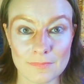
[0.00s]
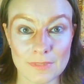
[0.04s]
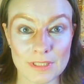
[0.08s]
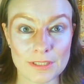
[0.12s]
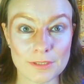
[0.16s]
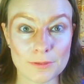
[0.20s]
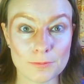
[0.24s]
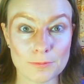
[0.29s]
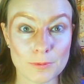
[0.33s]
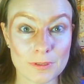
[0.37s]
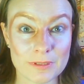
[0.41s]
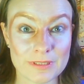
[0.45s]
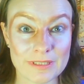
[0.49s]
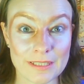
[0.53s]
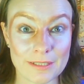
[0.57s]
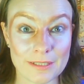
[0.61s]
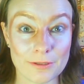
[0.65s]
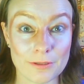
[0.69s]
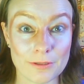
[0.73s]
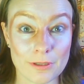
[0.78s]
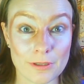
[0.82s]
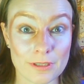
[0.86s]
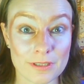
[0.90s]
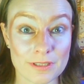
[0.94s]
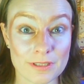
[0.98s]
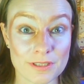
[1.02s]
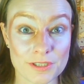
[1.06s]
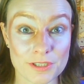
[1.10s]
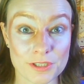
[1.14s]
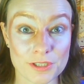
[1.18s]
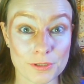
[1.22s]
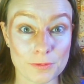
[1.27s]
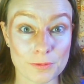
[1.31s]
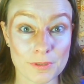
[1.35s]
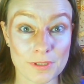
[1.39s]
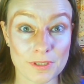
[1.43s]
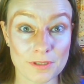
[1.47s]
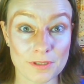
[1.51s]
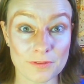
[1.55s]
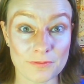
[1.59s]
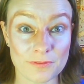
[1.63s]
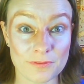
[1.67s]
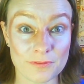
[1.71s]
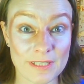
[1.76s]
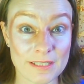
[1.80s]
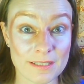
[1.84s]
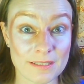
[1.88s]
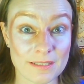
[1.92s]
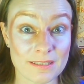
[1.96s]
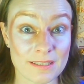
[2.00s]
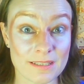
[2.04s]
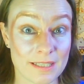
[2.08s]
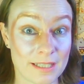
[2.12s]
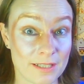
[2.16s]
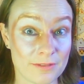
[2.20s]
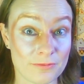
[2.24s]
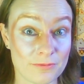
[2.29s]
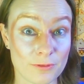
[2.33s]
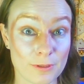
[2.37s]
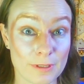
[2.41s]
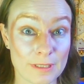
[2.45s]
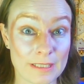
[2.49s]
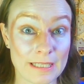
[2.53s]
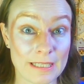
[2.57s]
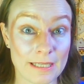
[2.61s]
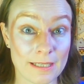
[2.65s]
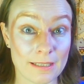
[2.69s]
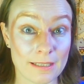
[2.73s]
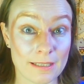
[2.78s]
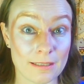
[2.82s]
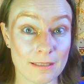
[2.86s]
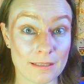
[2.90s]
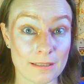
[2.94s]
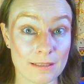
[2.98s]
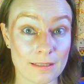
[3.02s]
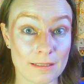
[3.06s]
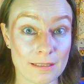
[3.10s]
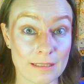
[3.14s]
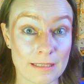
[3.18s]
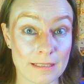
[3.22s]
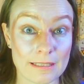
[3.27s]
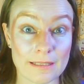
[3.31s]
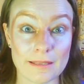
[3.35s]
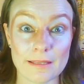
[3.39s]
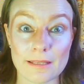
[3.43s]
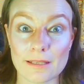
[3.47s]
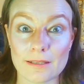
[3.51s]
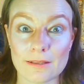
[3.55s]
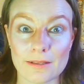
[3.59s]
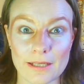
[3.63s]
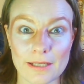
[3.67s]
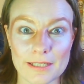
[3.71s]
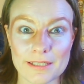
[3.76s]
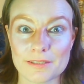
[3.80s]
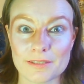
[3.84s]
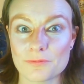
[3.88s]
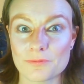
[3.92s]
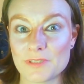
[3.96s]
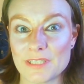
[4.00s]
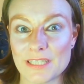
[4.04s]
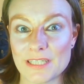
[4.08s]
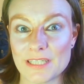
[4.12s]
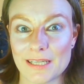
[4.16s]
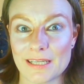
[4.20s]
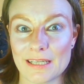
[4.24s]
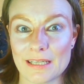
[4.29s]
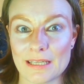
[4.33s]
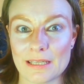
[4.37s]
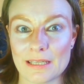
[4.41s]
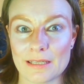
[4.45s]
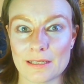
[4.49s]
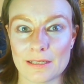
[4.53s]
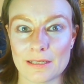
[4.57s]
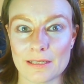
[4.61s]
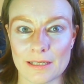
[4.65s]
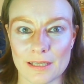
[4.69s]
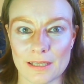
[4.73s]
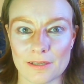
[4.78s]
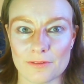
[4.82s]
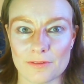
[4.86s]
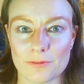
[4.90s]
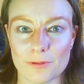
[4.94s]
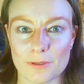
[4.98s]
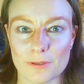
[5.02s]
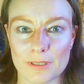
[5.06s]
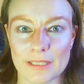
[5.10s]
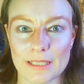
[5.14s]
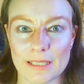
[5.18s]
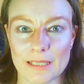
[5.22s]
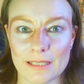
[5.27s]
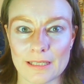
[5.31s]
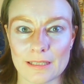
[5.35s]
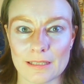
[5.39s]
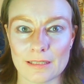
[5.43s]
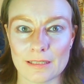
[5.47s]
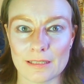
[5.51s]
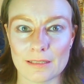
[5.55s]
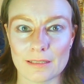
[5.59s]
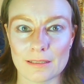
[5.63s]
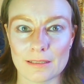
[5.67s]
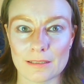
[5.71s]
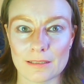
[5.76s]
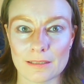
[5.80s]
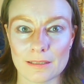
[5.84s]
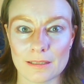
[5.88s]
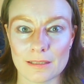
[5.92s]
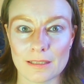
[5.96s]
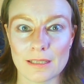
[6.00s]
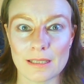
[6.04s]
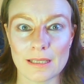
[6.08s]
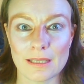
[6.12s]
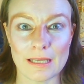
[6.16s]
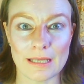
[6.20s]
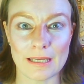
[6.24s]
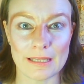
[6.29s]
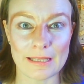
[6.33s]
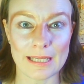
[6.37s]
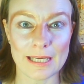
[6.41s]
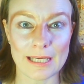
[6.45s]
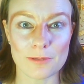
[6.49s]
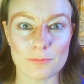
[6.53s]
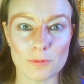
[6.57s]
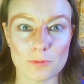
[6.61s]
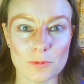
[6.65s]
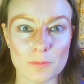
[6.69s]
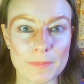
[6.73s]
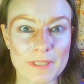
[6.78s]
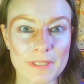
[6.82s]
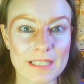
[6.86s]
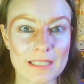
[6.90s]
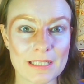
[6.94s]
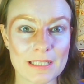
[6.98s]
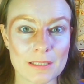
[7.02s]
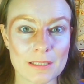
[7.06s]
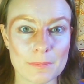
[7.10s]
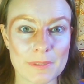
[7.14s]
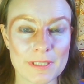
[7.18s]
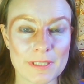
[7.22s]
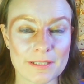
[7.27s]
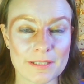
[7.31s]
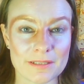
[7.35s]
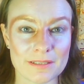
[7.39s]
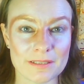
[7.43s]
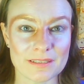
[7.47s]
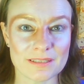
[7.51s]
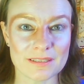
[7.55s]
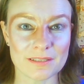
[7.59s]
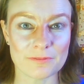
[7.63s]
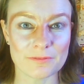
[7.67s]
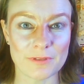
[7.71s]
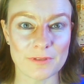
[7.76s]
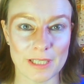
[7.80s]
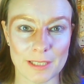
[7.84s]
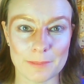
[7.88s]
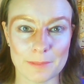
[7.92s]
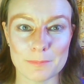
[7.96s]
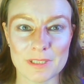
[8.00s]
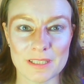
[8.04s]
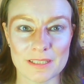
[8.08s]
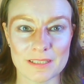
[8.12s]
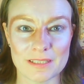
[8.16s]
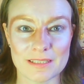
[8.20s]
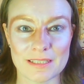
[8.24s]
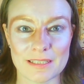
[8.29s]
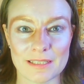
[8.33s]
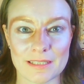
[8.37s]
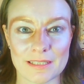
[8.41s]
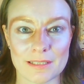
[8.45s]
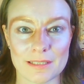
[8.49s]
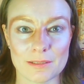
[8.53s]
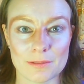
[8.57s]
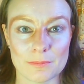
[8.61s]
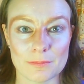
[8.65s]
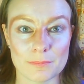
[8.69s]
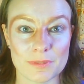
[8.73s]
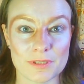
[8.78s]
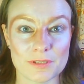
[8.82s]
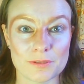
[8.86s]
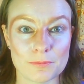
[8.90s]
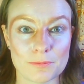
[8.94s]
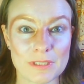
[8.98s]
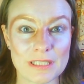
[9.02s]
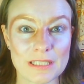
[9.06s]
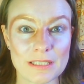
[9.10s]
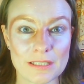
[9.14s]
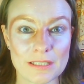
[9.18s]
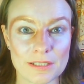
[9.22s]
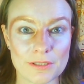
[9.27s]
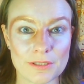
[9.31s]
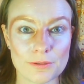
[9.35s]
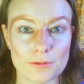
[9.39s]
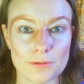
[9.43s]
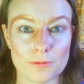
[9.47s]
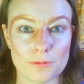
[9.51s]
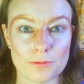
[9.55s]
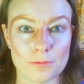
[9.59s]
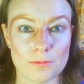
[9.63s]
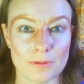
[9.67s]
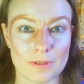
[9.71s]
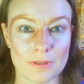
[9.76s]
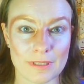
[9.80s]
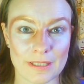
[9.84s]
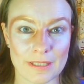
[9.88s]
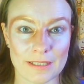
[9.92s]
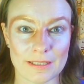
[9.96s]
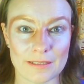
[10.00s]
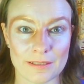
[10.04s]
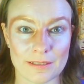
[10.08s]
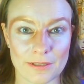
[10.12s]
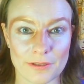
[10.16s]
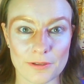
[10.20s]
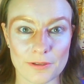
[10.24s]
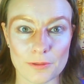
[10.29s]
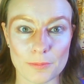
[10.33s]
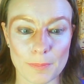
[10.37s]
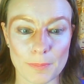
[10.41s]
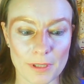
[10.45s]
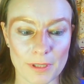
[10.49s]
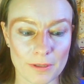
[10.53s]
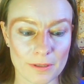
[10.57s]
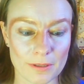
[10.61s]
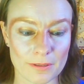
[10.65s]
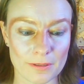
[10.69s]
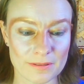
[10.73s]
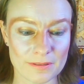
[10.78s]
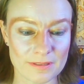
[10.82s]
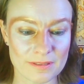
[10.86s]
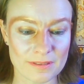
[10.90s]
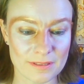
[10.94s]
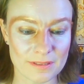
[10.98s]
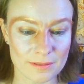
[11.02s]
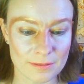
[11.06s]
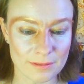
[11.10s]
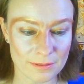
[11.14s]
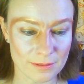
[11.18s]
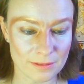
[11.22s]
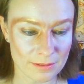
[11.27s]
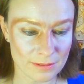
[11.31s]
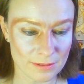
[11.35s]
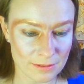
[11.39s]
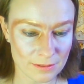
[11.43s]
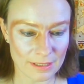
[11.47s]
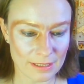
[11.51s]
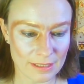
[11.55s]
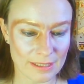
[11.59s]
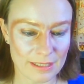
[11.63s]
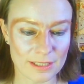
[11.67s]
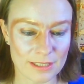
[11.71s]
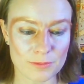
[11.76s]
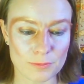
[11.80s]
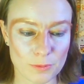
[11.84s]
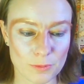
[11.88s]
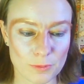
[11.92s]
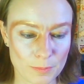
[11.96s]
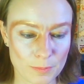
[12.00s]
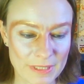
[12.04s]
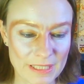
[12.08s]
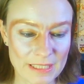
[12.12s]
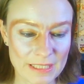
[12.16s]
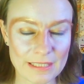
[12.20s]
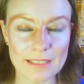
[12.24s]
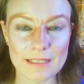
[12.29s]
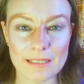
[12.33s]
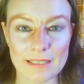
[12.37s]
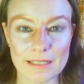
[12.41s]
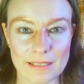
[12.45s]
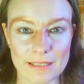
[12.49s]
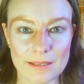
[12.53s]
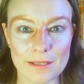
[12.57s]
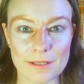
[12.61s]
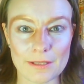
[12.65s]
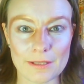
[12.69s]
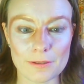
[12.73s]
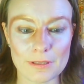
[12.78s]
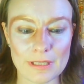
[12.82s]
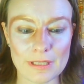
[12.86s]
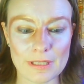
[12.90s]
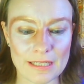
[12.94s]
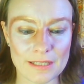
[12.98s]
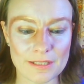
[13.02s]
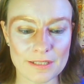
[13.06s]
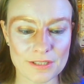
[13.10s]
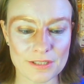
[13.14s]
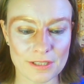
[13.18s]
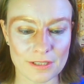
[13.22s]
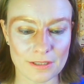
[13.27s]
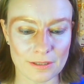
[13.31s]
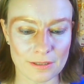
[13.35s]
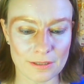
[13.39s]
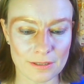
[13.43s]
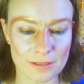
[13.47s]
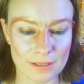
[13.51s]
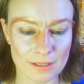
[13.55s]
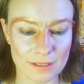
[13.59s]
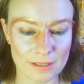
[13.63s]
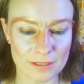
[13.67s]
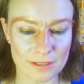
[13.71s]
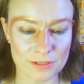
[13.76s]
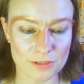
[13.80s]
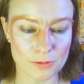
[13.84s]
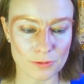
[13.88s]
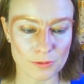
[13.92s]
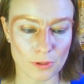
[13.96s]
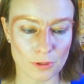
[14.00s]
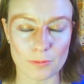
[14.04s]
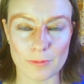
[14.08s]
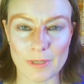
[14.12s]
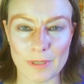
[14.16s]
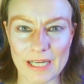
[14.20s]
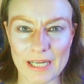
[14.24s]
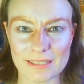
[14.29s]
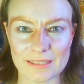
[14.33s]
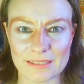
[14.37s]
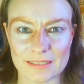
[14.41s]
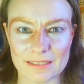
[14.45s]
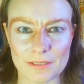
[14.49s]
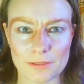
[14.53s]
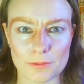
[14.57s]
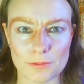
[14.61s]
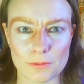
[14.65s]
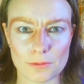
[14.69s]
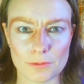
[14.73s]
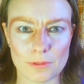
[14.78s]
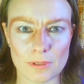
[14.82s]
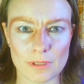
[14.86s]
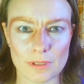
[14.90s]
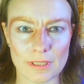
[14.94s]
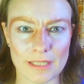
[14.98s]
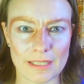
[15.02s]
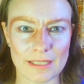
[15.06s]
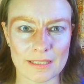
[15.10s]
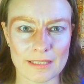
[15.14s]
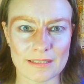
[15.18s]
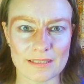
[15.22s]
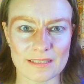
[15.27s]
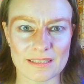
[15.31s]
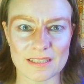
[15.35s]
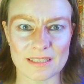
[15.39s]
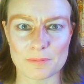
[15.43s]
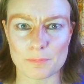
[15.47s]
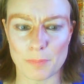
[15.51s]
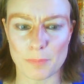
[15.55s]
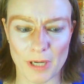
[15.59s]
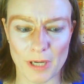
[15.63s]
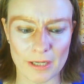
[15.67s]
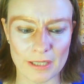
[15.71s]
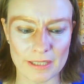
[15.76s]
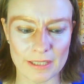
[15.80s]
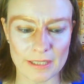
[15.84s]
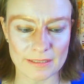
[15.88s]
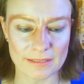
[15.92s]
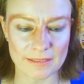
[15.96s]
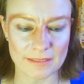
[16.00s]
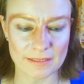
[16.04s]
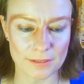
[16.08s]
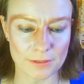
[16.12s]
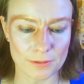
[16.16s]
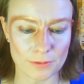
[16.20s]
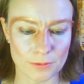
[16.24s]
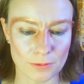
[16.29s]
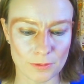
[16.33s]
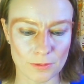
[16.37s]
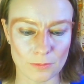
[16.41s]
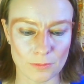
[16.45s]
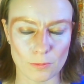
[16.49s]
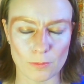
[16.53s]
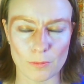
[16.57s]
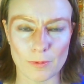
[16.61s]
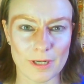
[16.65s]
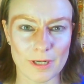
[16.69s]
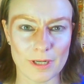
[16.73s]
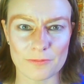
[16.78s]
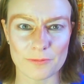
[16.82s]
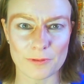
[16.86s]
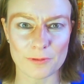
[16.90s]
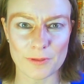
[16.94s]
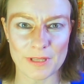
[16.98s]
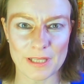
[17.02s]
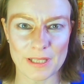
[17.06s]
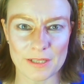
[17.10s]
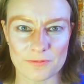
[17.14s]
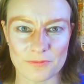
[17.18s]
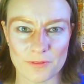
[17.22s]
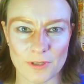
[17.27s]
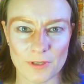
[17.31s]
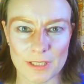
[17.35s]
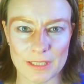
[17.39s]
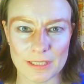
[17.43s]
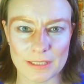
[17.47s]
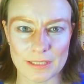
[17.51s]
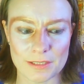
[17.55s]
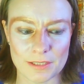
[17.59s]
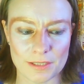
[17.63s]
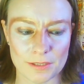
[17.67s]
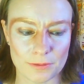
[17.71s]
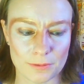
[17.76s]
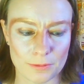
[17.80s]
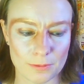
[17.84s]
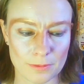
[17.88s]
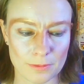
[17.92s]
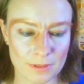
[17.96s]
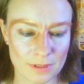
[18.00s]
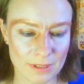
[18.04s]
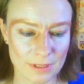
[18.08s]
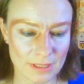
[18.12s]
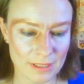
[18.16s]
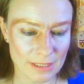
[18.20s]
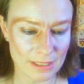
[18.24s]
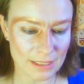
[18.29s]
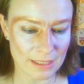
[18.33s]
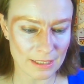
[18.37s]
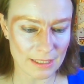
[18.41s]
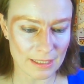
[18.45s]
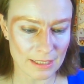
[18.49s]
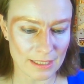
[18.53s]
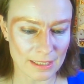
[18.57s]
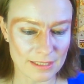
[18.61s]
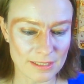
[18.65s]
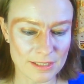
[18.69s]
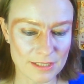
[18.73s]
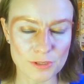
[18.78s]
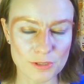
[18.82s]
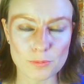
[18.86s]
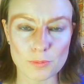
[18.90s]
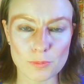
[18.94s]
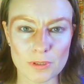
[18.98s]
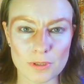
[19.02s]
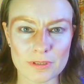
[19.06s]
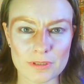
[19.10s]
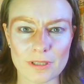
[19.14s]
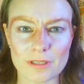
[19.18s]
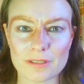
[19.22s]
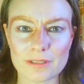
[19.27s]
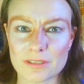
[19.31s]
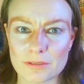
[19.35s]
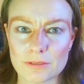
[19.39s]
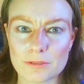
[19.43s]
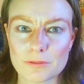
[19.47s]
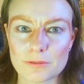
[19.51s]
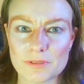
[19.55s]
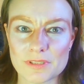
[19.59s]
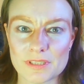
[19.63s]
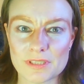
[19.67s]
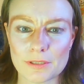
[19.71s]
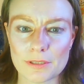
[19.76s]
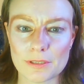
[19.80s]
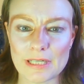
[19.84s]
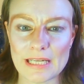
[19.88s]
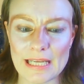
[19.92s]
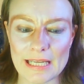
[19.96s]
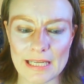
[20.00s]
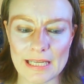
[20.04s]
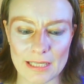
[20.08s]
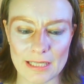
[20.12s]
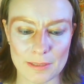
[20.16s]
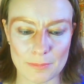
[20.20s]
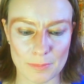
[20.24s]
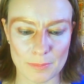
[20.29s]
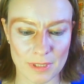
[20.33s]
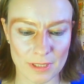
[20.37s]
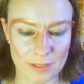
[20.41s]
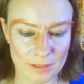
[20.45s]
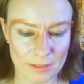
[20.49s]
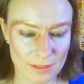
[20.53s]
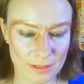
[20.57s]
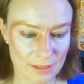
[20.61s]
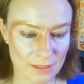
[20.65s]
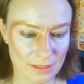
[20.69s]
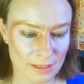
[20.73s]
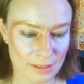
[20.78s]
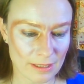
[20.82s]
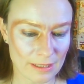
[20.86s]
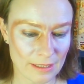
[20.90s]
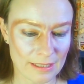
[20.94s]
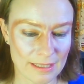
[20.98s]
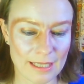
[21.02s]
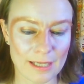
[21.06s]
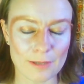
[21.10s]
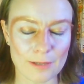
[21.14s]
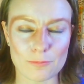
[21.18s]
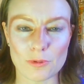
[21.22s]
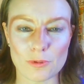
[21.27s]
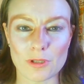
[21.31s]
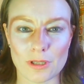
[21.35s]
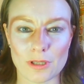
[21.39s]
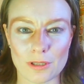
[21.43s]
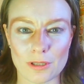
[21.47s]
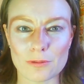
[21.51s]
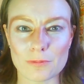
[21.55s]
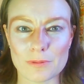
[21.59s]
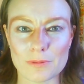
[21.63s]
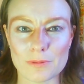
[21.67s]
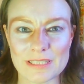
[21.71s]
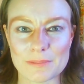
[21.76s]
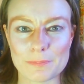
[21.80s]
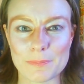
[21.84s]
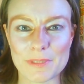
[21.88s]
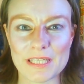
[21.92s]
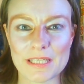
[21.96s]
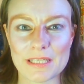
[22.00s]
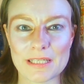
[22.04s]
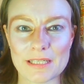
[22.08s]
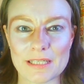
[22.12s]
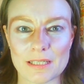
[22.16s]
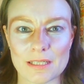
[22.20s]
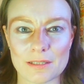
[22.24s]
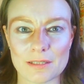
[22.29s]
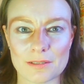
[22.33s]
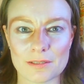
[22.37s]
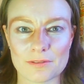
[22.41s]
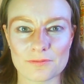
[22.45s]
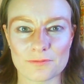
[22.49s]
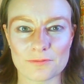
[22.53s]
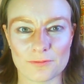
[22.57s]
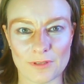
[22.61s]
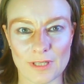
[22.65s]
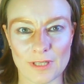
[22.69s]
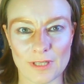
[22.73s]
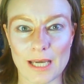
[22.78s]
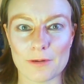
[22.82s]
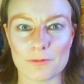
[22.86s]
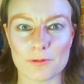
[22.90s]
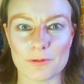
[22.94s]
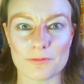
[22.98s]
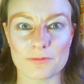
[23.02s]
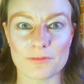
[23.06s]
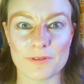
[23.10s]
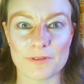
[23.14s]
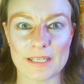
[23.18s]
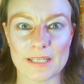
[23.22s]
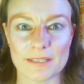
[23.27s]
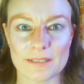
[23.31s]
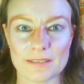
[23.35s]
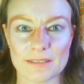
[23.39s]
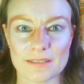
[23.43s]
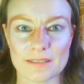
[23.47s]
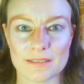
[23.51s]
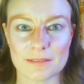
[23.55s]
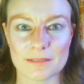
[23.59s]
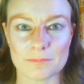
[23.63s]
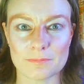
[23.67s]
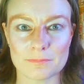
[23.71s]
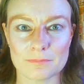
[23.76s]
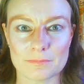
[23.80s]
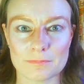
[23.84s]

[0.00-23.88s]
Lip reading: You will dare not show your face ever again, in the light of day ever again. And that will be because of enmity between you and other birds. It will be in their nature to harass you and despise you wherever they find you. And you will not lose your name. That will always be Flowerface.